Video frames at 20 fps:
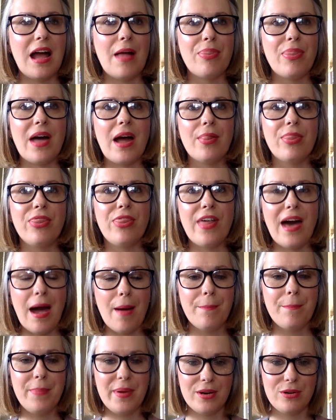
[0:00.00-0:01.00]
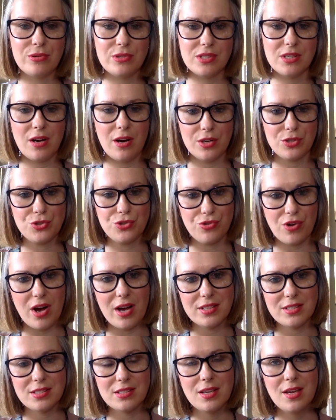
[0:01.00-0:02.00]
and that builds our
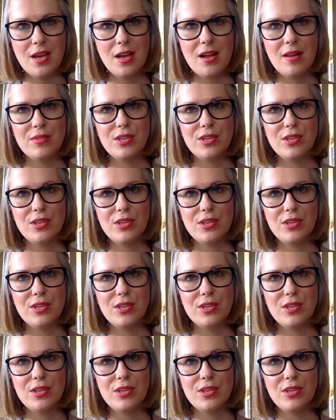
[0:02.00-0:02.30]
trust?